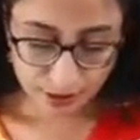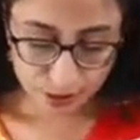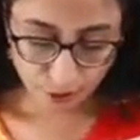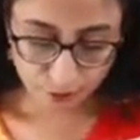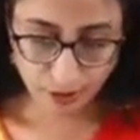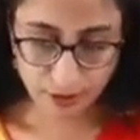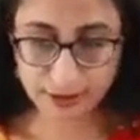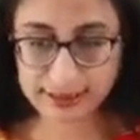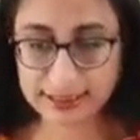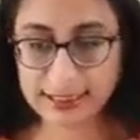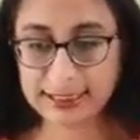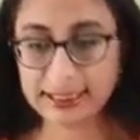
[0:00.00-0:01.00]
So we will
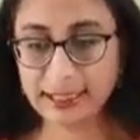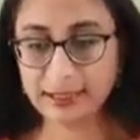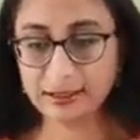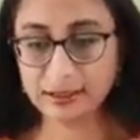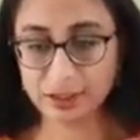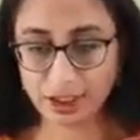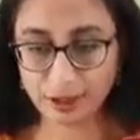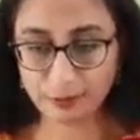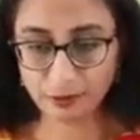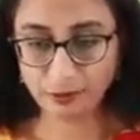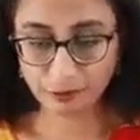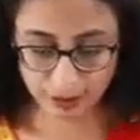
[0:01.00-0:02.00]
discuss that
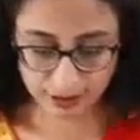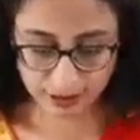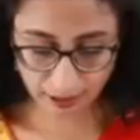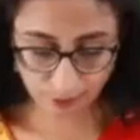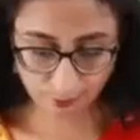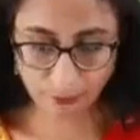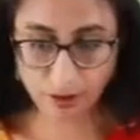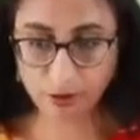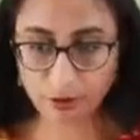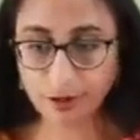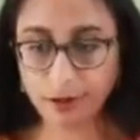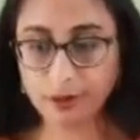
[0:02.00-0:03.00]
chapter first now.
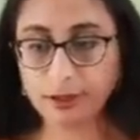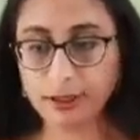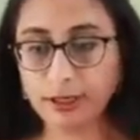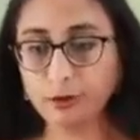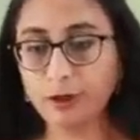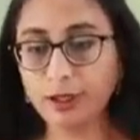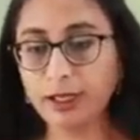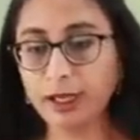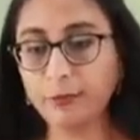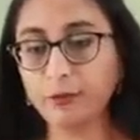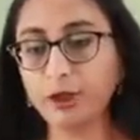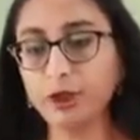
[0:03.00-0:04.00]
Okay, now unit
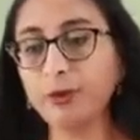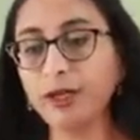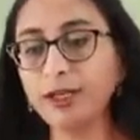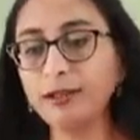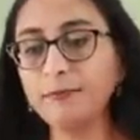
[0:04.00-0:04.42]
9.1,